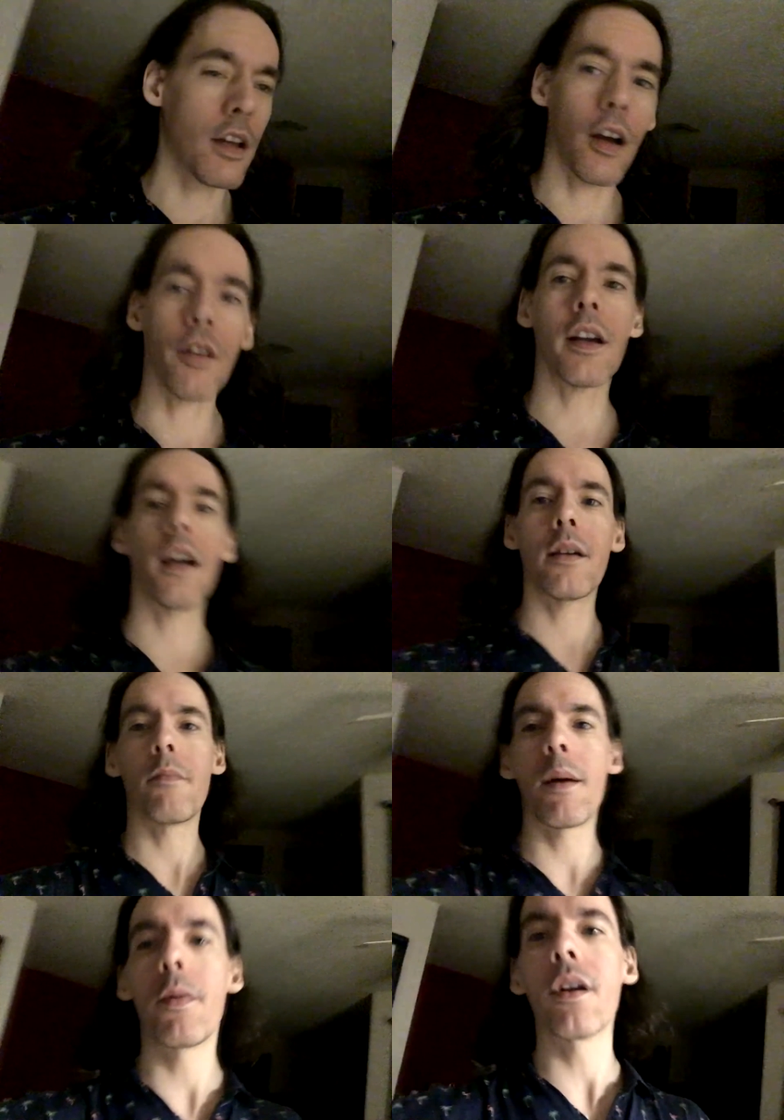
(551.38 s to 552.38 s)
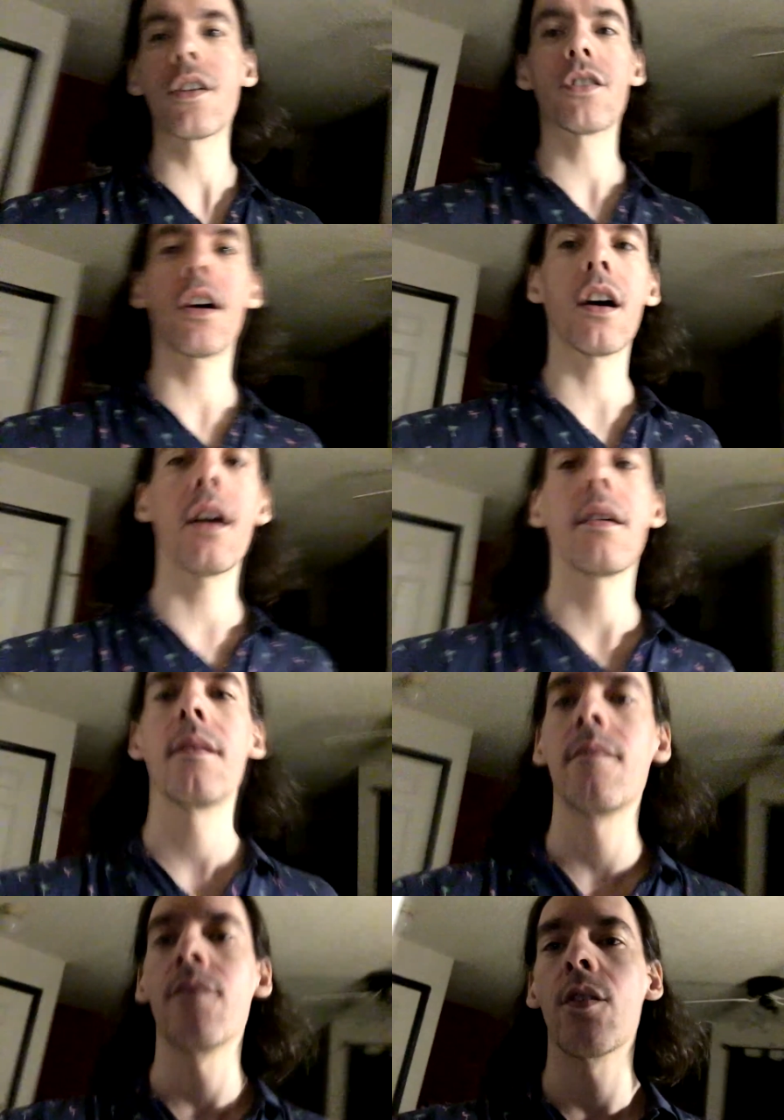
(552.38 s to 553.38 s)
Okay, my buddy's
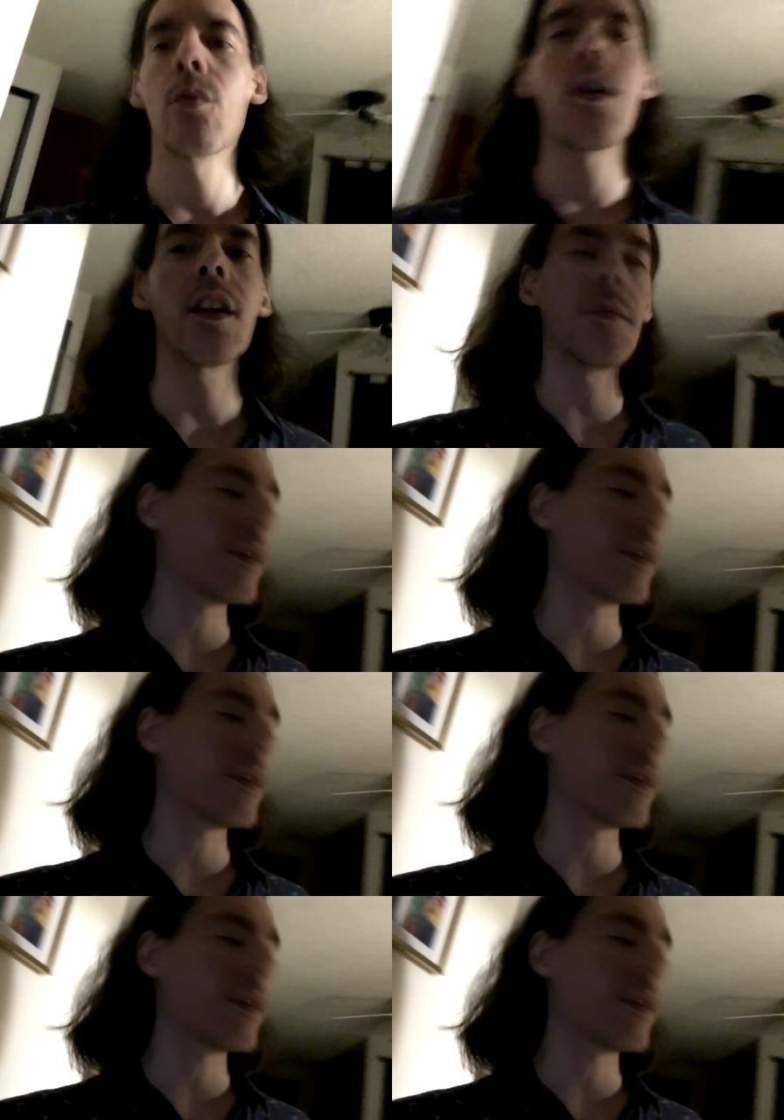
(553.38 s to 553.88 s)
writing